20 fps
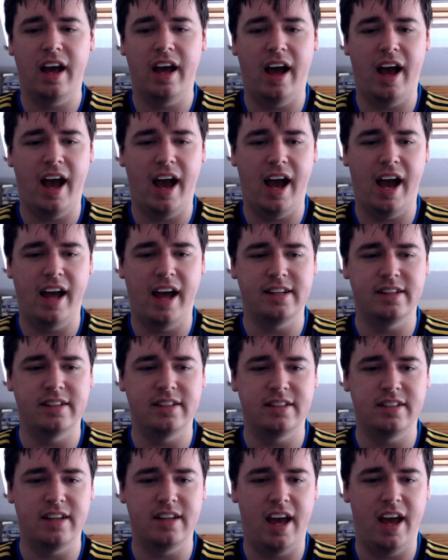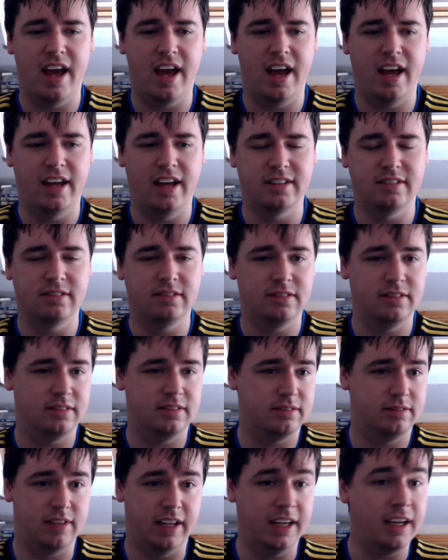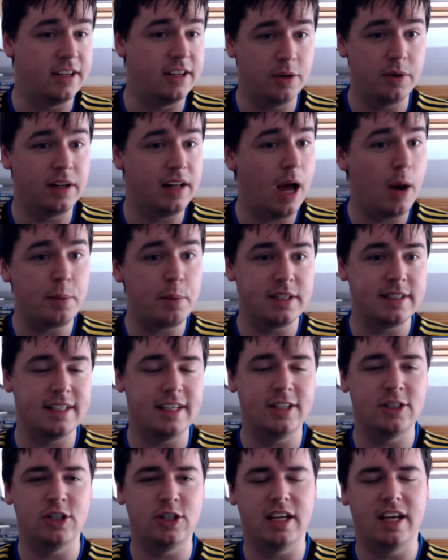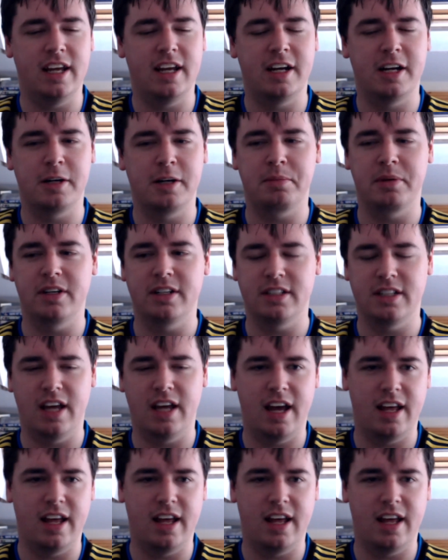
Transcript: and they can do a lot with CG here, but